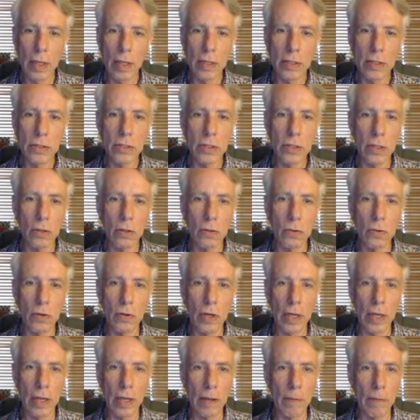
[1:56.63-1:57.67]
So
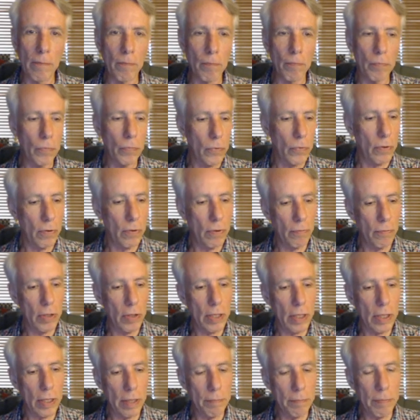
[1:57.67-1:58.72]
um,
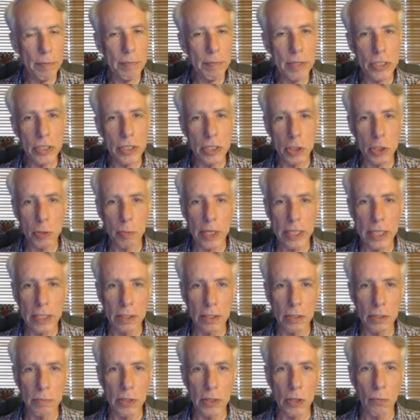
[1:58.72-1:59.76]
maybe I should explain a
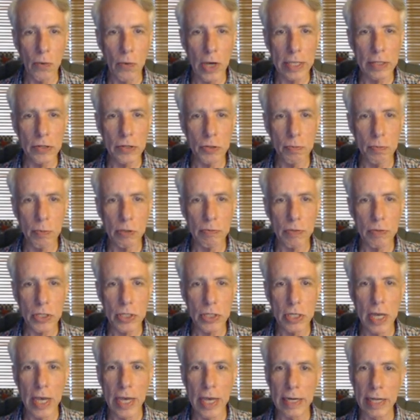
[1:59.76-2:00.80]
little bit why this move is
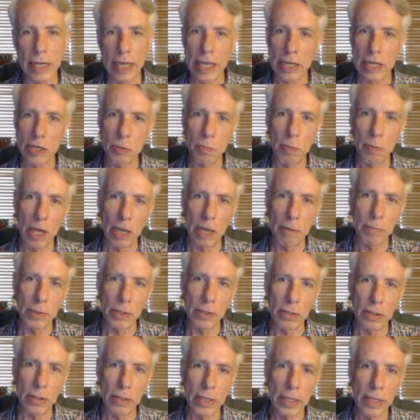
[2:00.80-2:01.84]
not as
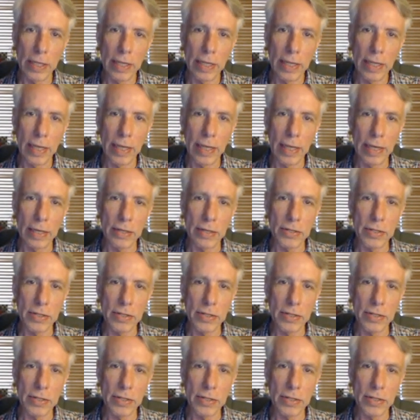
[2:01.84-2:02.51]
popular as